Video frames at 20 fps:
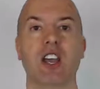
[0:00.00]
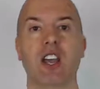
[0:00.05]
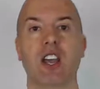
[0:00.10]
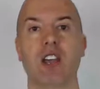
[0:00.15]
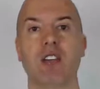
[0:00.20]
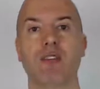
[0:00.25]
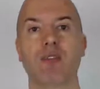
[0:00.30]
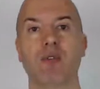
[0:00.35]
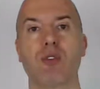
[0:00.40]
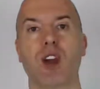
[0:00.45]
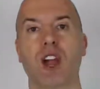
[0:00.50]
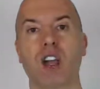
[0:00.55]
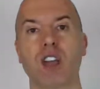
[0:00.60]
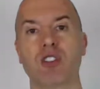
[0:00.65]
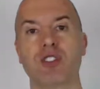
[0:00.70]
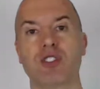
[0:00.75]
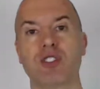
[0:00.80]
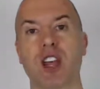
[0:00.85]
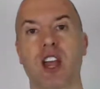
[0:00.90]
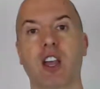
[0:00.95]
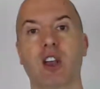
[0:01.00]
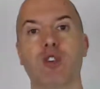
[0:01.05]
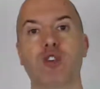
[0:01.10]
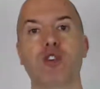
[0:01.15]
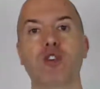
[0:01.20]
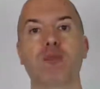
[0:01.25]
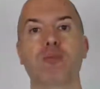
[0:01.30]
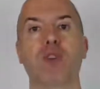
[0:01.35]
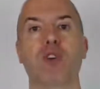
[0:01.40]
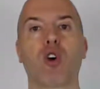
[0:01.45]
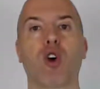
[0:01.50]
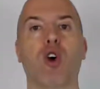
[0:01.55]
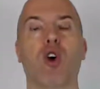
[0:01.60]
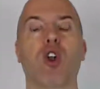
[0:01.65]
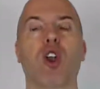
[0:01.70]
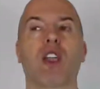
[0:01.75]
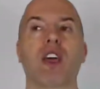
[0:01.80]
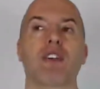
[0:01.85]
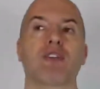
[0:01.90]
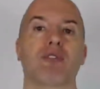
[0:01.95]
if you either take Uber
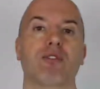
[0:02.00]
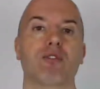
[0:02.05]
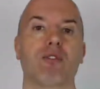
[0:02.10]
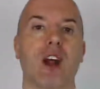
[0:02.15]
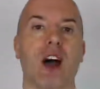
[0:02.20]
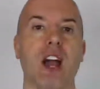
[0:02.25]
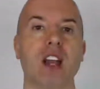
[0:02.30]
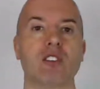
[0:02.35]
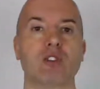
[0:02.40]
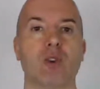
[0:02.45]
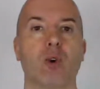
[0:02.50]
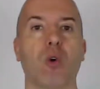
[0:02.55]
or Lyft rides,